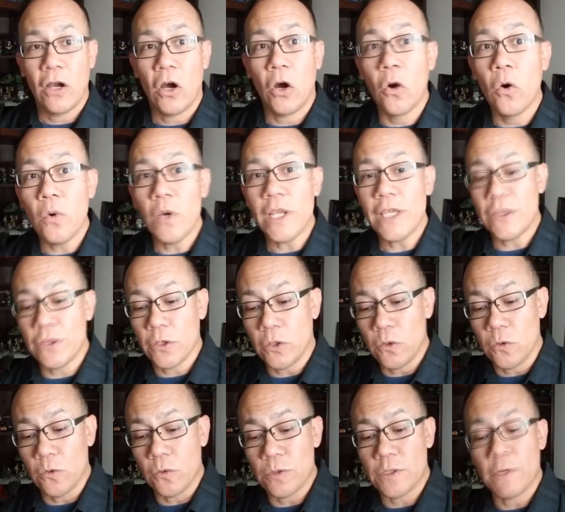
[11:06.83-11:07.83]
Only
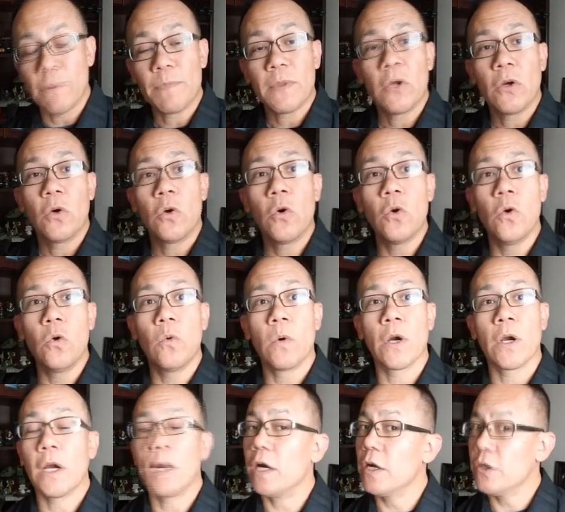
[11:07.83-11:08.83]
those who
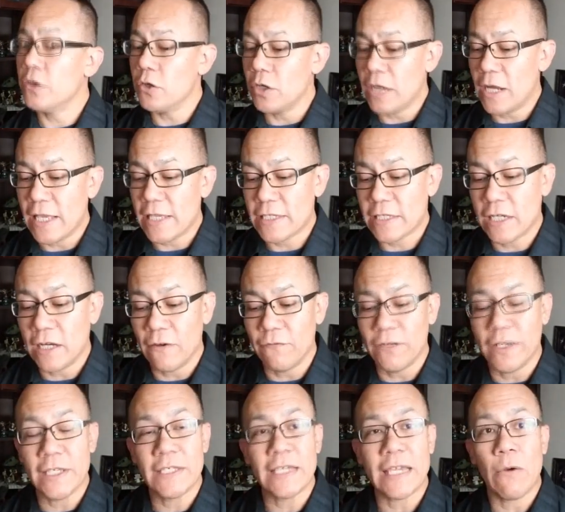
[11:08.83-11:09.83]
were under God's
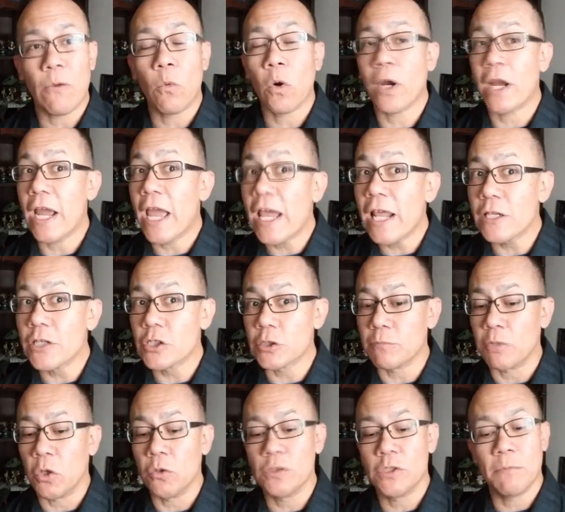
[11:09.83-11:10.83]
covenants were
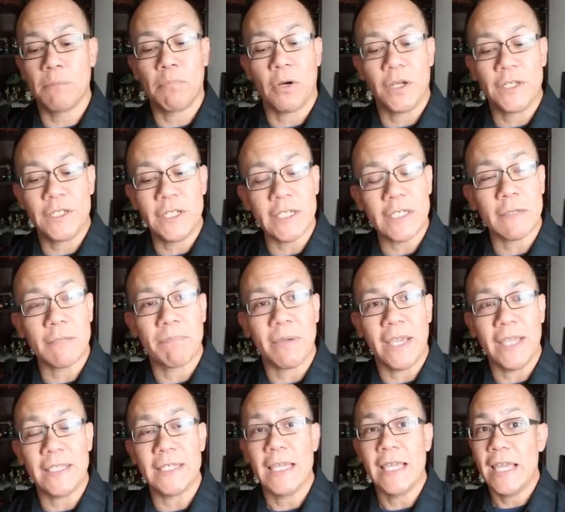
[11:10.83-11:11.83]
eligible to
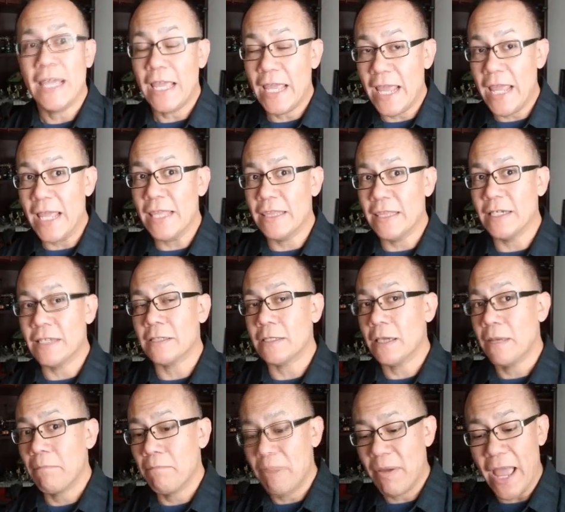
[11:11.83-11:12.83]
participate in this
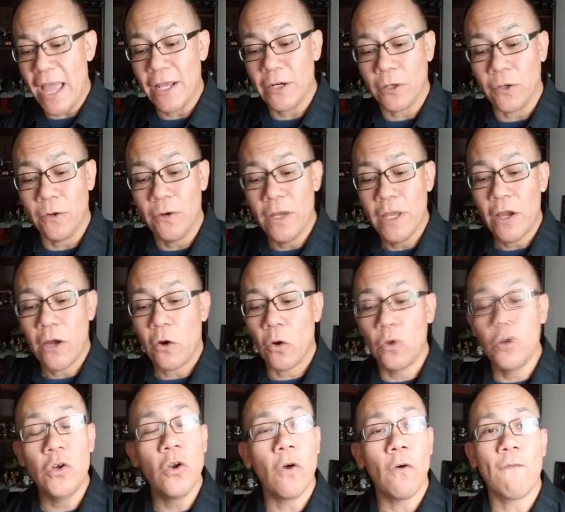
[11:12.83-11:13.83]
battle.
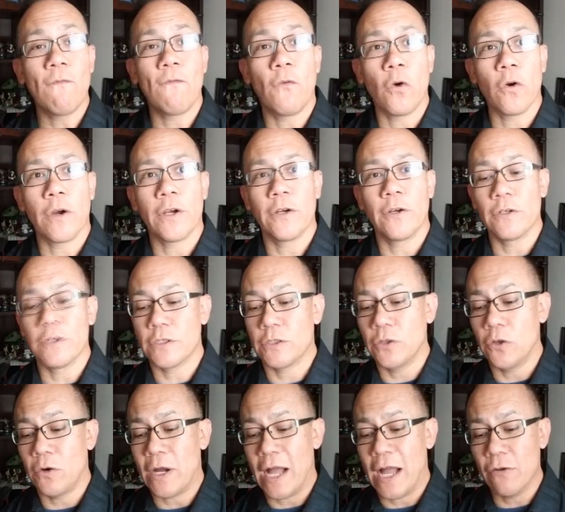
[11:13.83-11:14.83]
No foreigners,
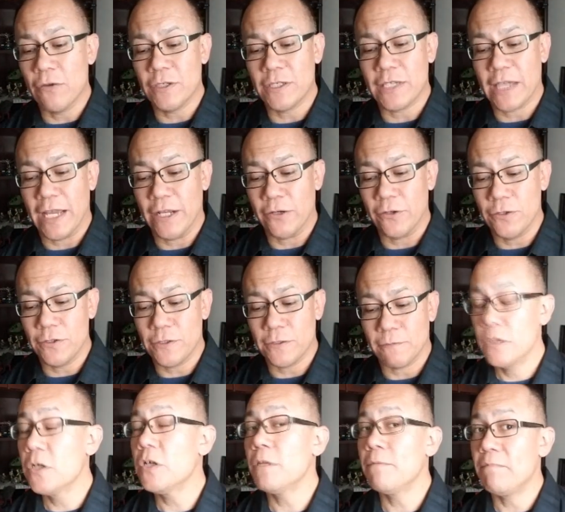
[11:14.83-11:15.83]
no outsiders
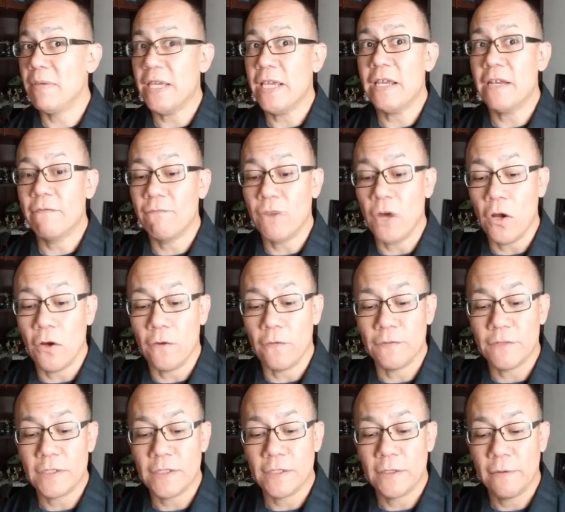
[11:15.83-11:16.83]
could be
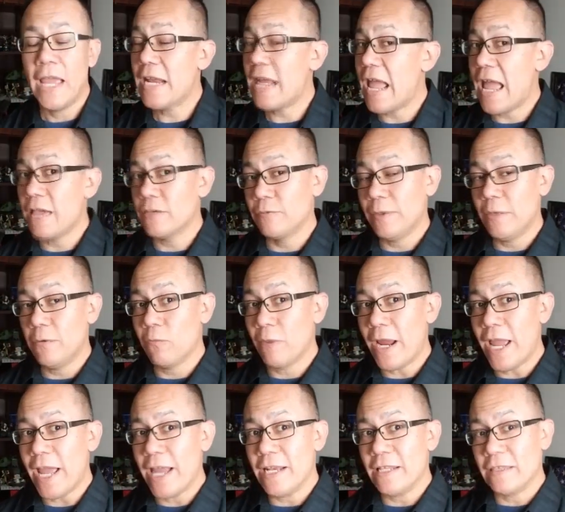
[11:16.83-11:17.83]
involved. And as we
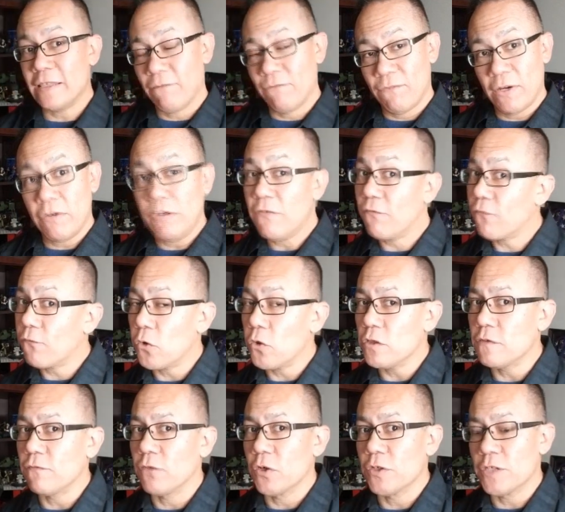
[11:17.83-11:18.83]
read, the very
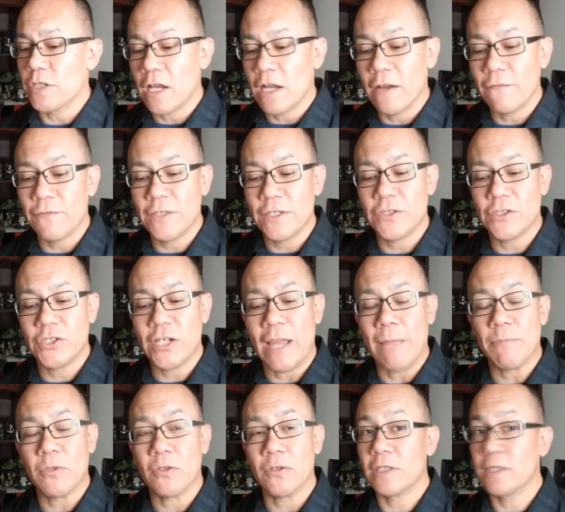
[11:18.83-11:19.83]
first verse of this
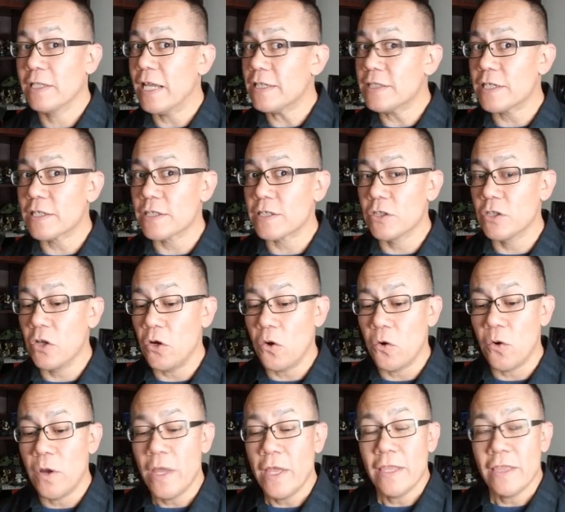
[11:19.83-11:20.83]
chapter lets us
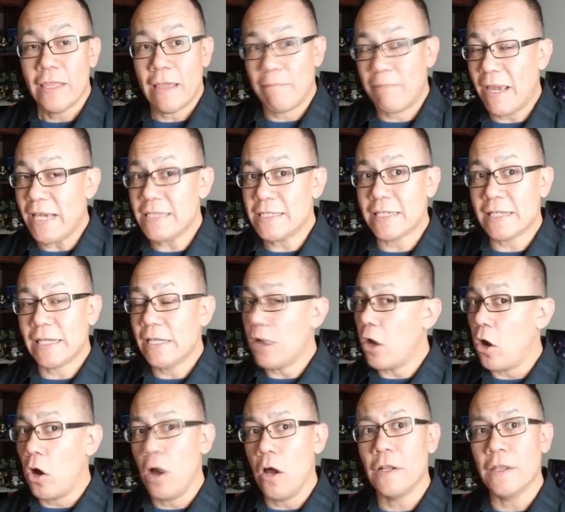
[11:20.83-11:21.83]
know that basically
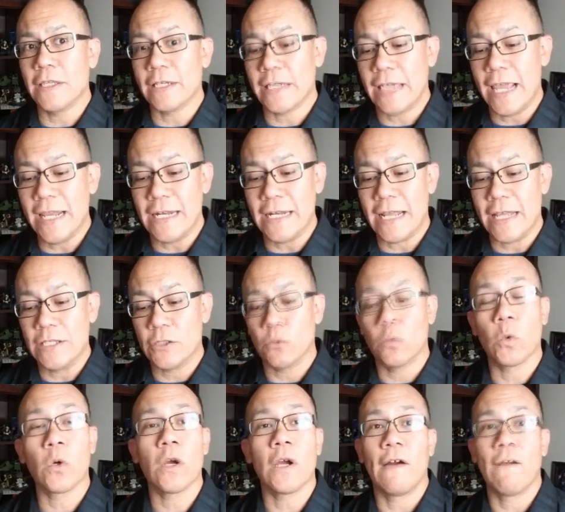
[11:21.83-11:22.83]
all of the Canaanites
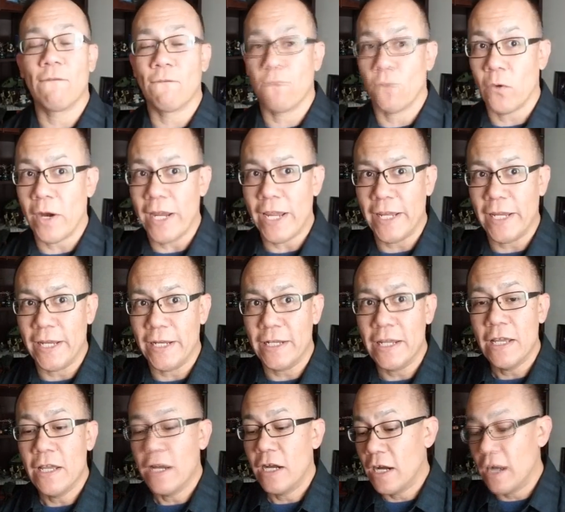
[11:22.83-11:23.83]
were afraid
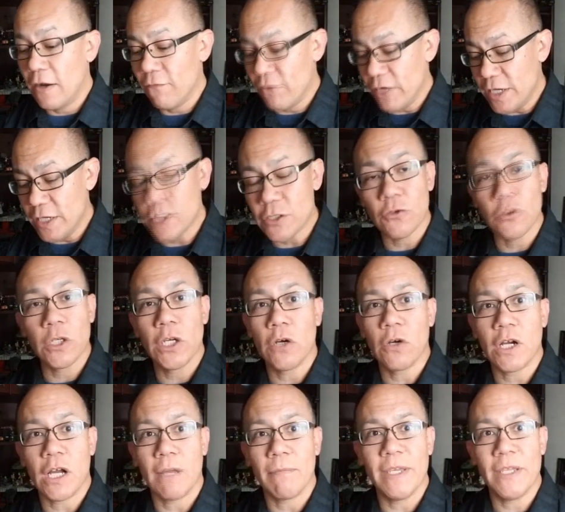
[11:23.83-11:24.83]
of Israel
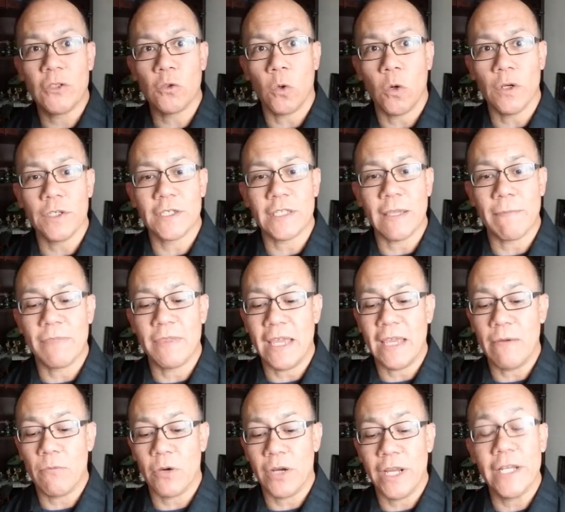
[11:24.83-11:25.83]
coming towards them.
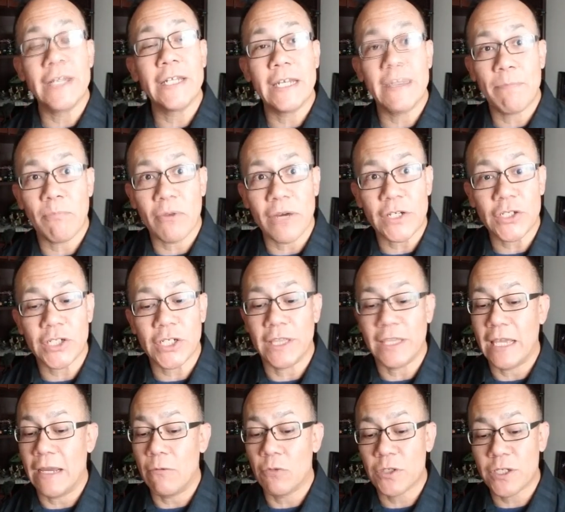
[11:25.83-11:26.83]
They were in a depression.
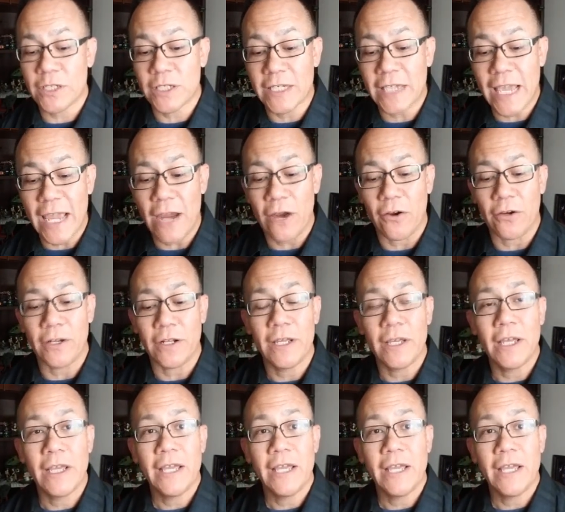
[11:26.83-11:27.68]
They were scared.